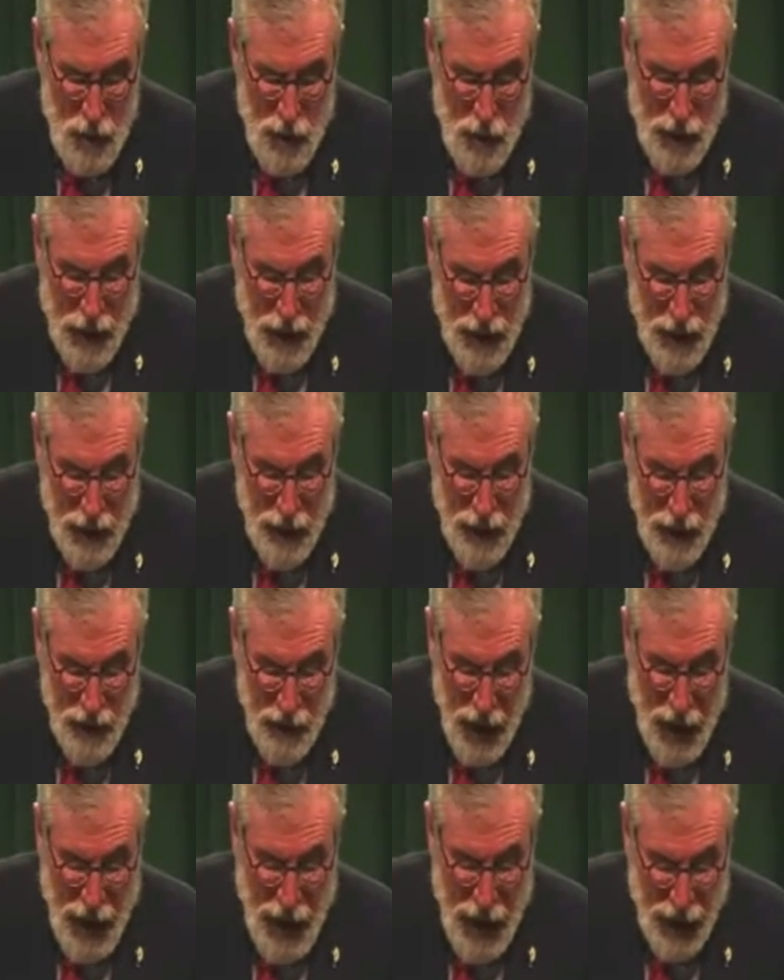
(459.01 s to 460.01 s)
the
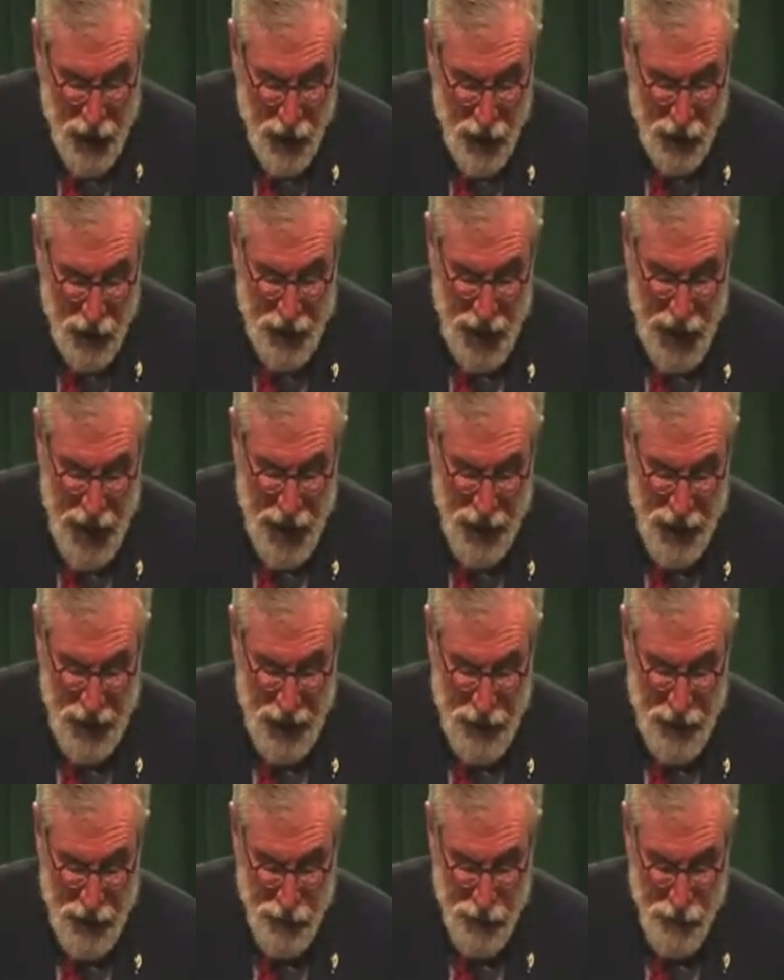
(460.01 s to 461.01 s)

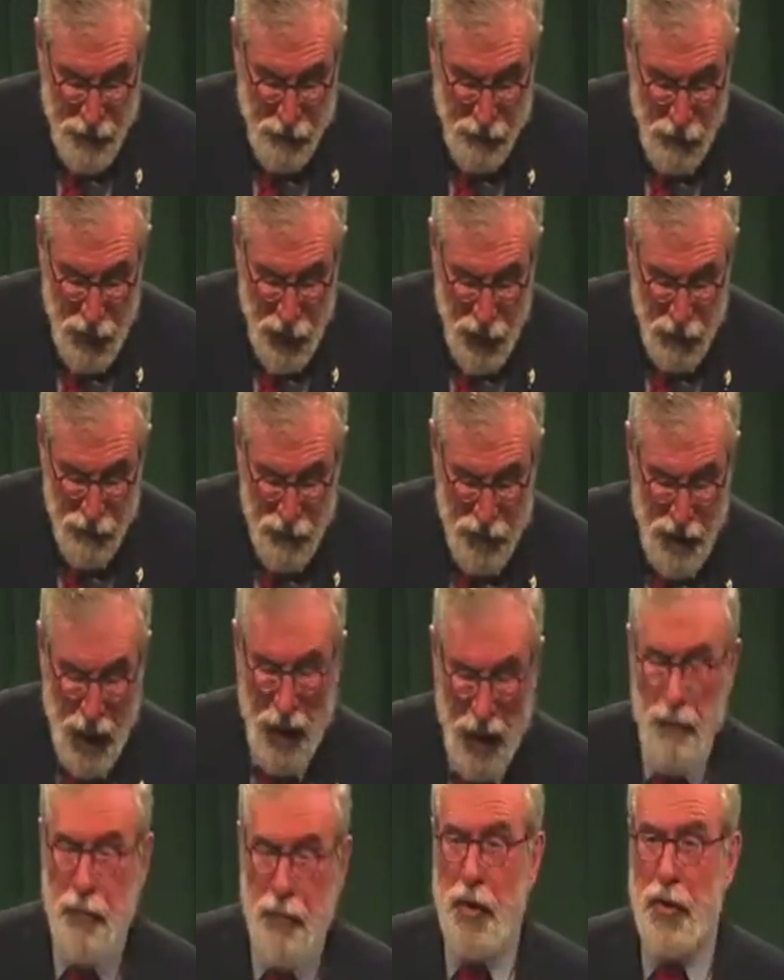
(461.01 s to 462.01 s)
exercise of
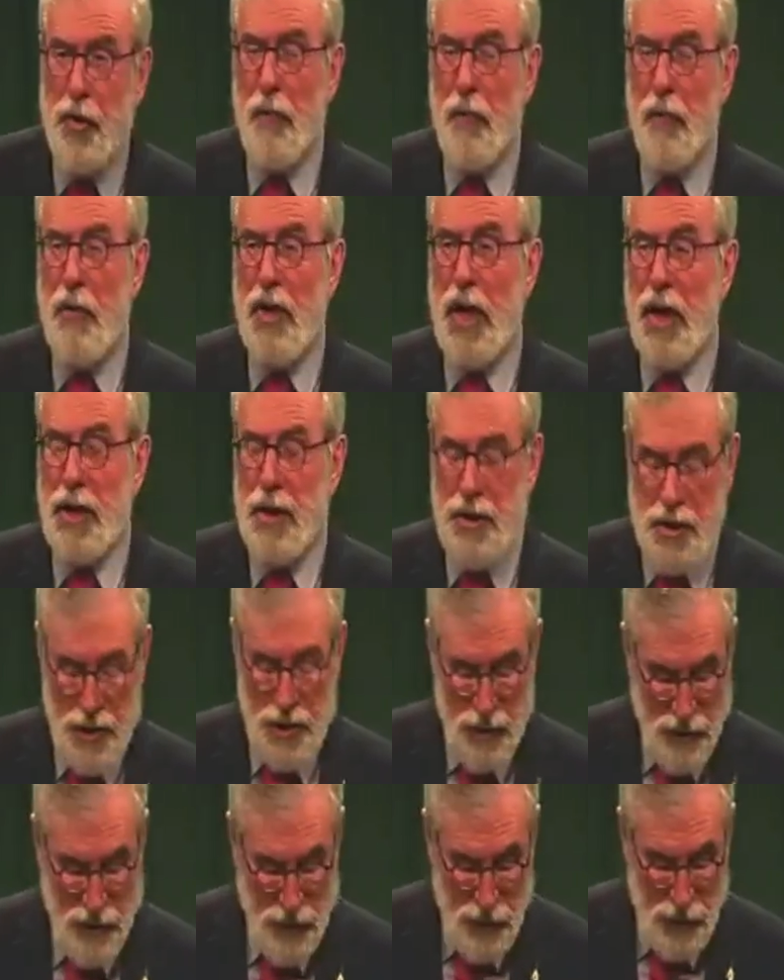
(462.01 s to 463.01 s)

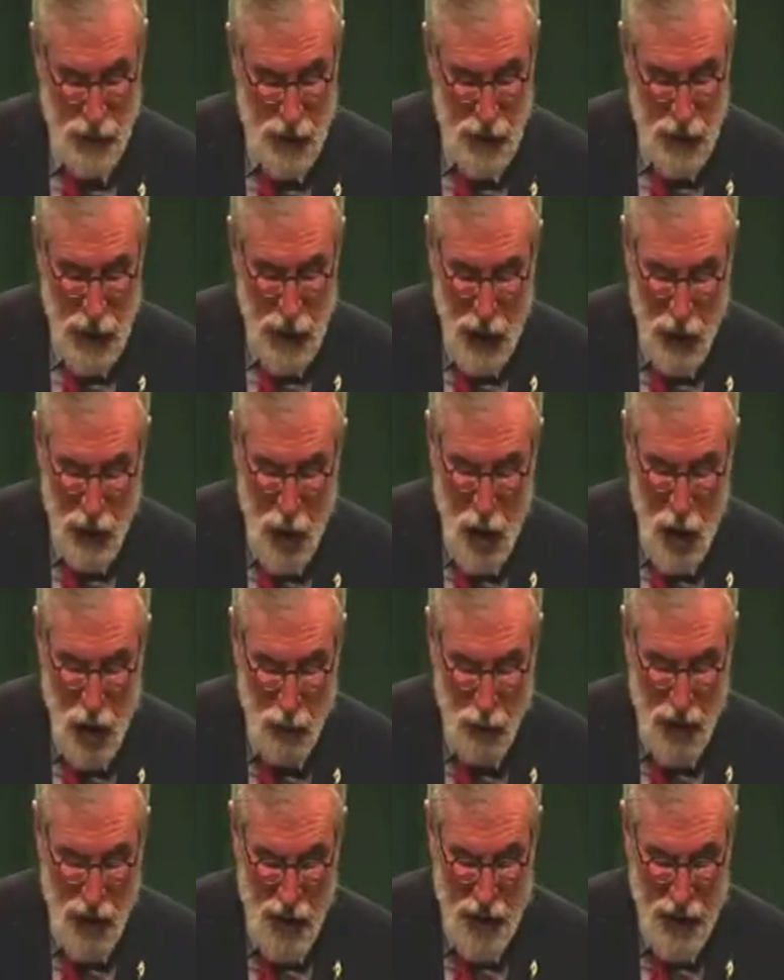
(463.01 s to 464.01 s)
self-determination, along
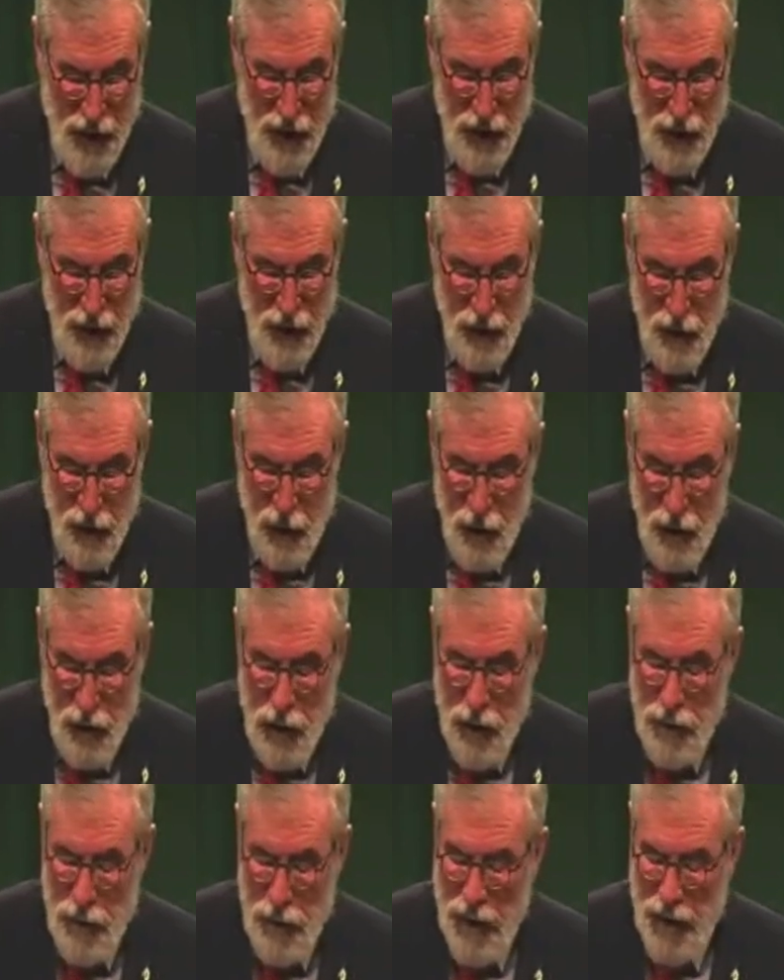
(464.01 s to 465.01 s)
with the
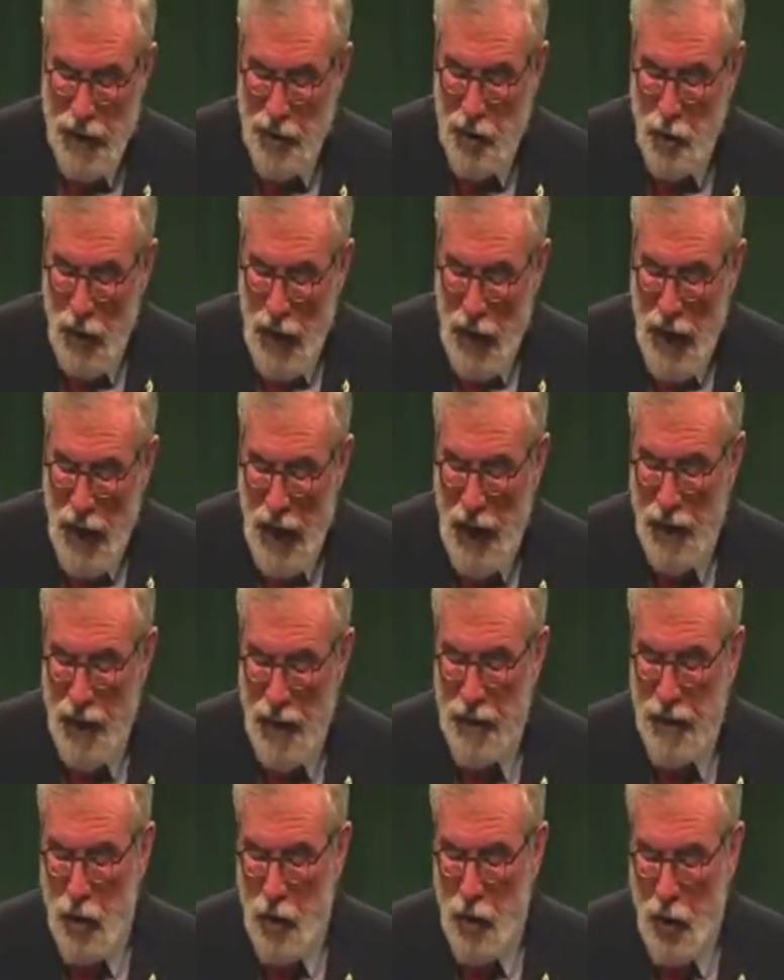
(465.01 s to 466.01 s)
need to
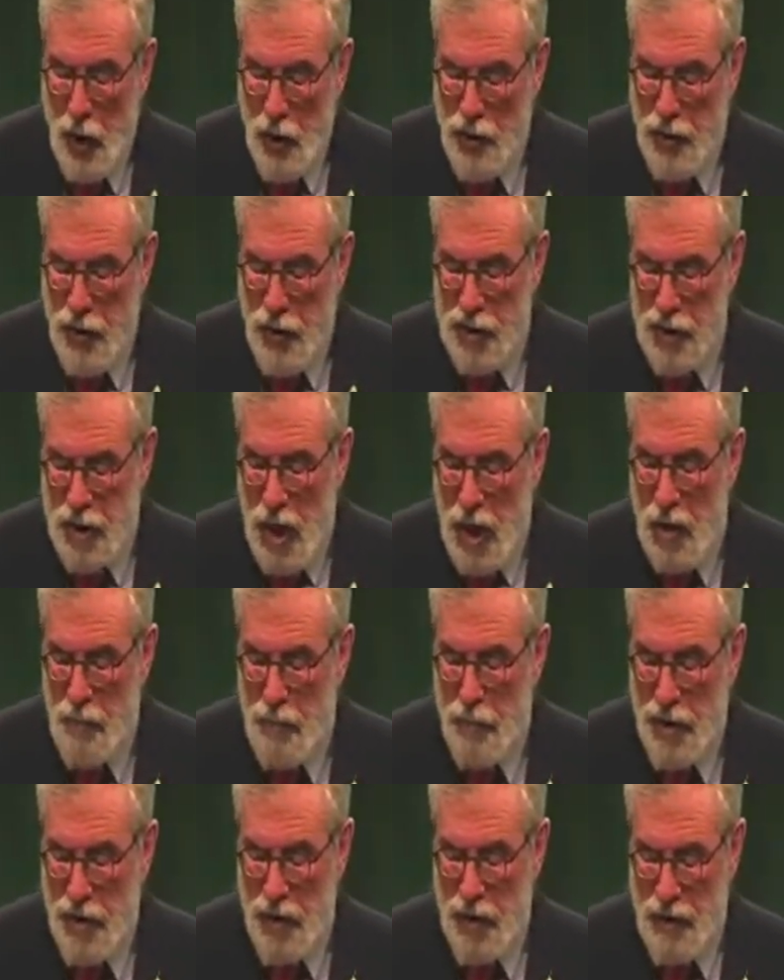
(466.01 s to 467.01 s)
end London's
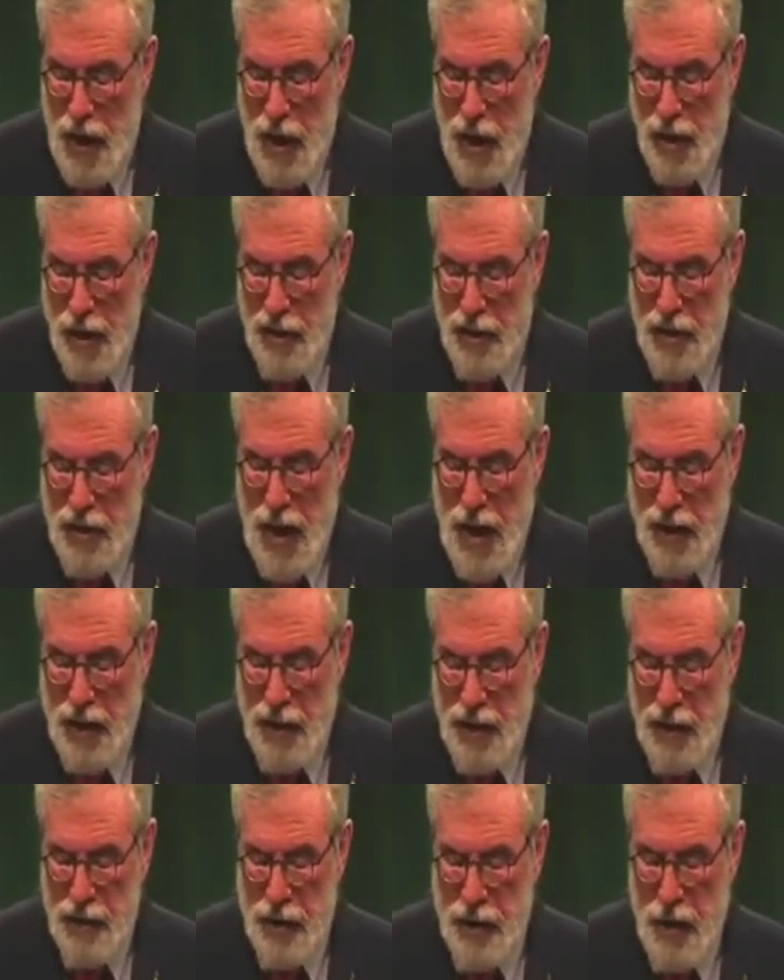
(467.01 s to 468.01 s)
Government of Ireland Act,
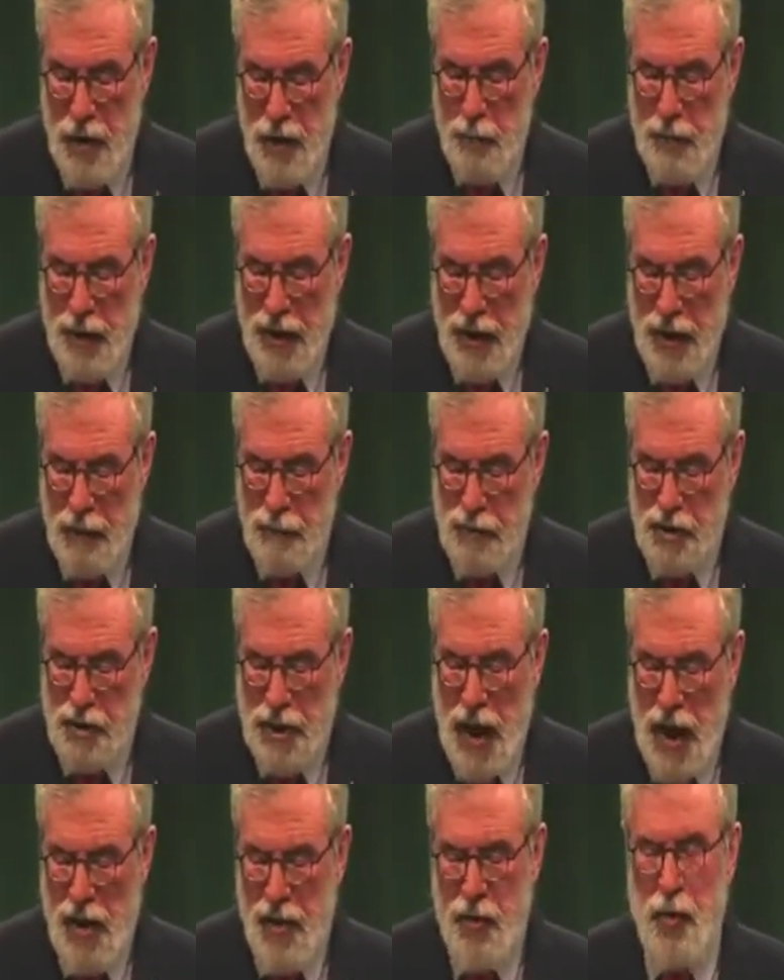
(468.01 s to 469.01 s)
became
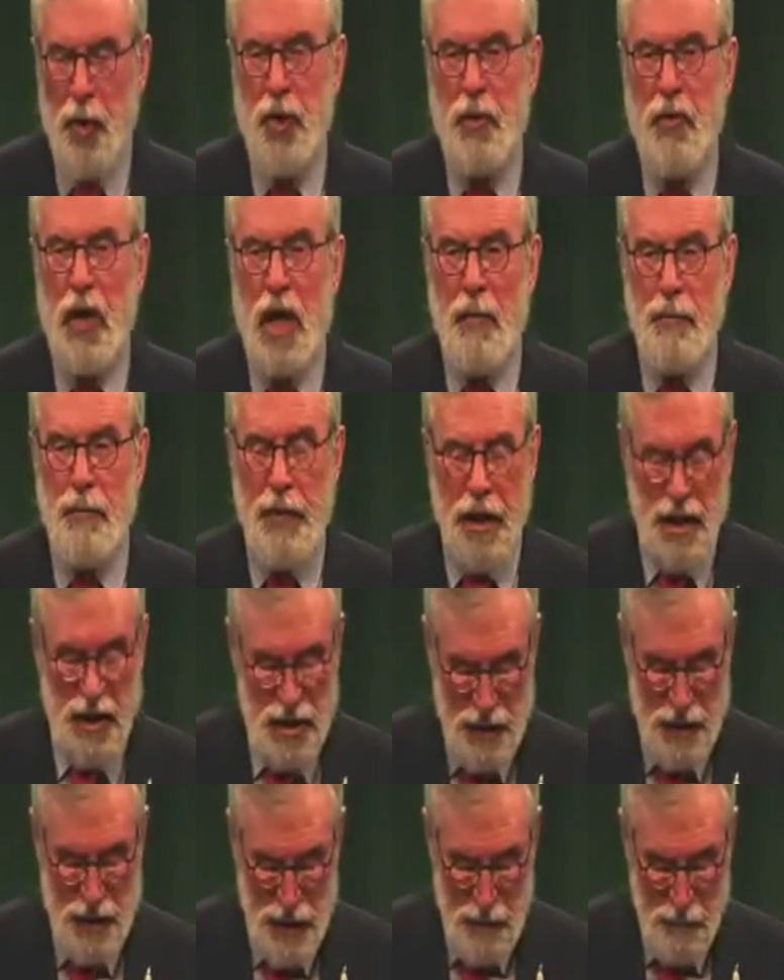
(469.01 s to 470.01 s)
central to our
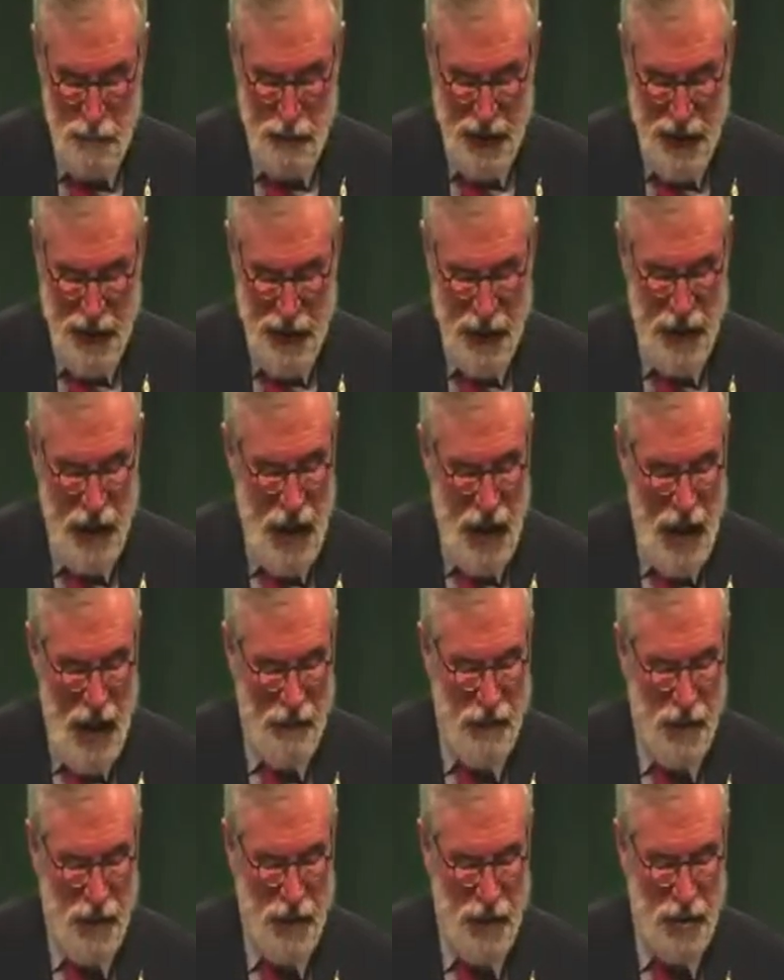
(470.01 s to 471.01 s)
peacemaking
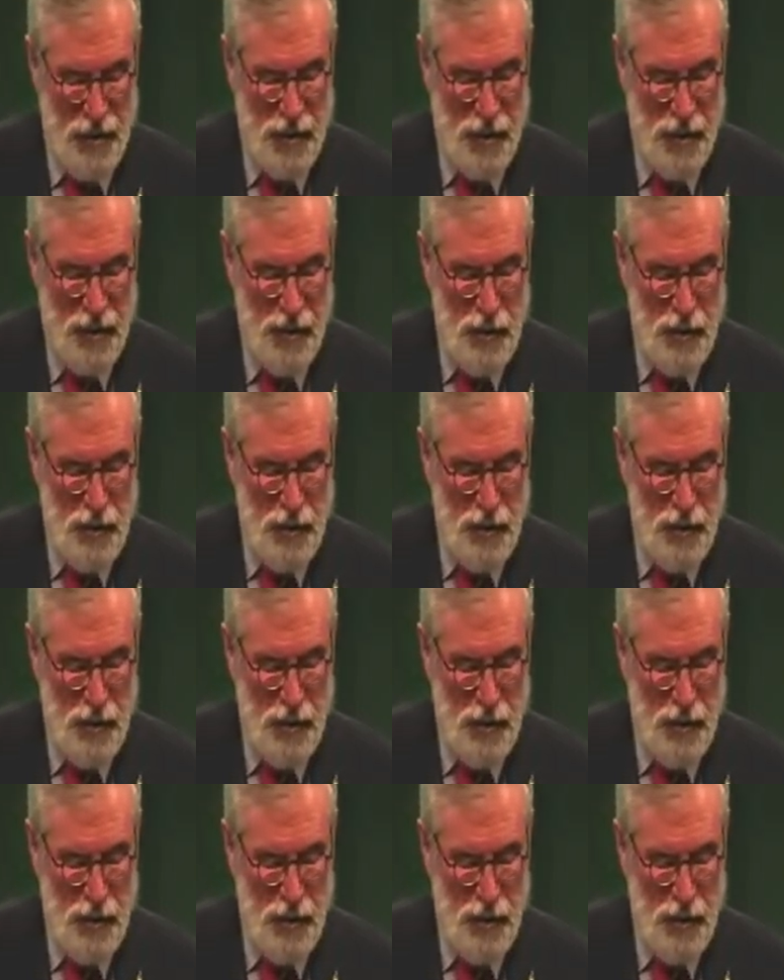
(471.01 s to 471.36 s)
efforts.